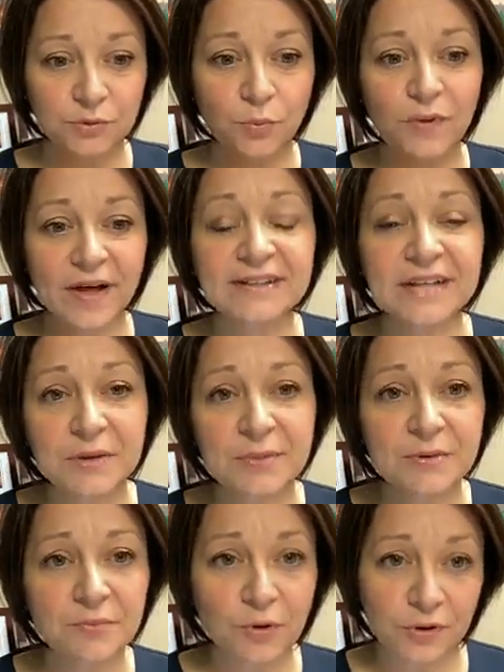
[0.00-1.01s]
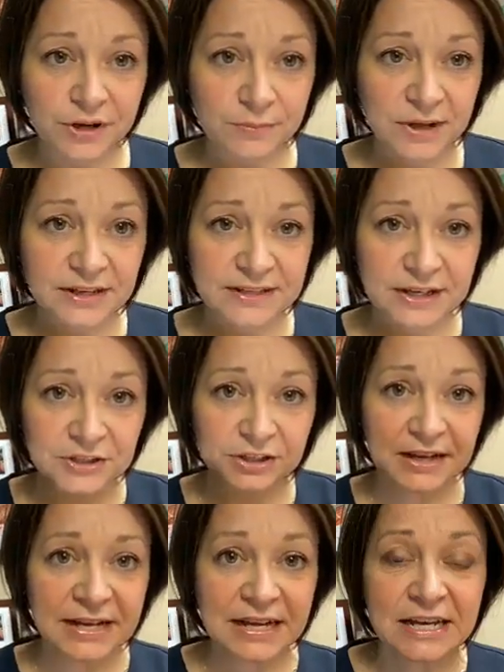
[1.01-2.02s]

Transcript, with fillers: So that's going to be important in meditation.